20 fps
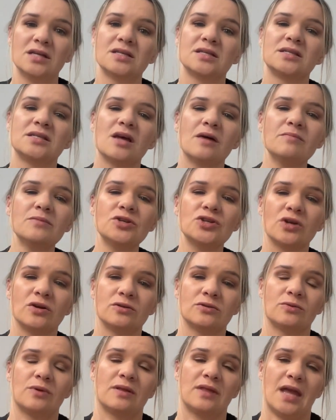Some
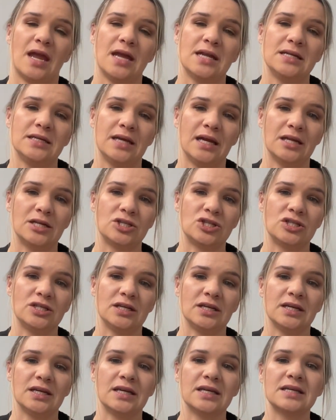children with
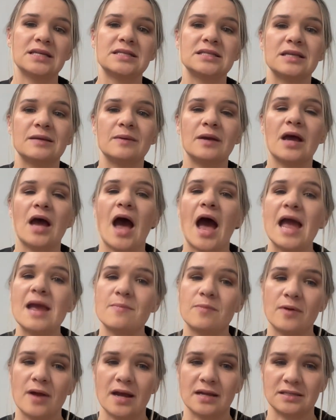ADHD exhibit
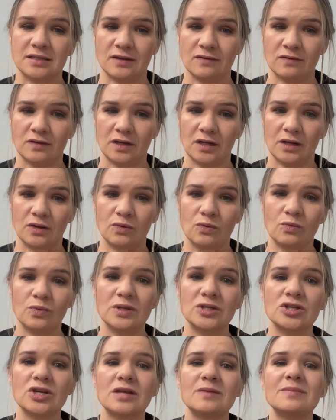hyperactivity,
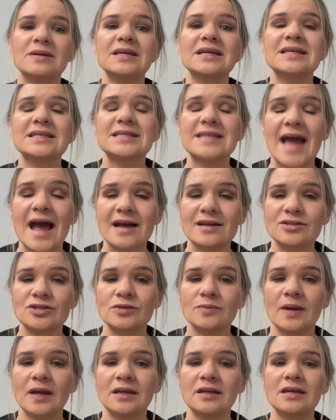which can be
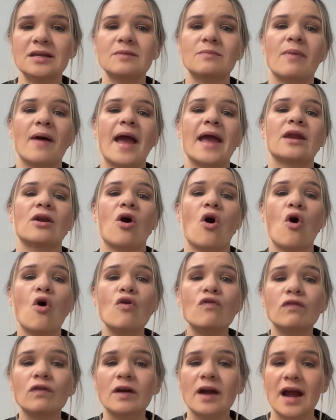exacerbated by an
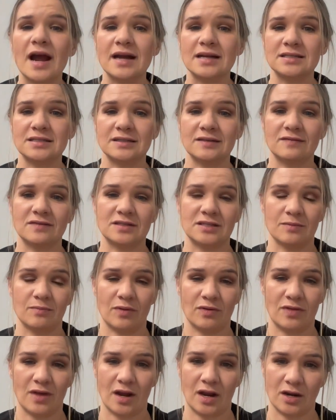overactive
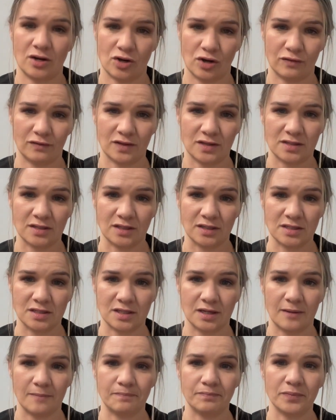sympathetic nervous
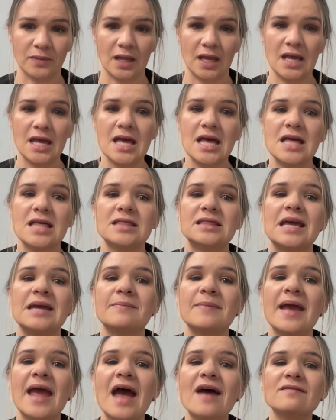system. They
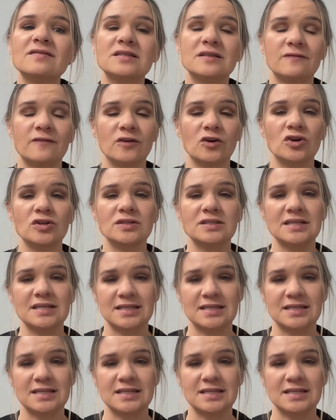may have difficulty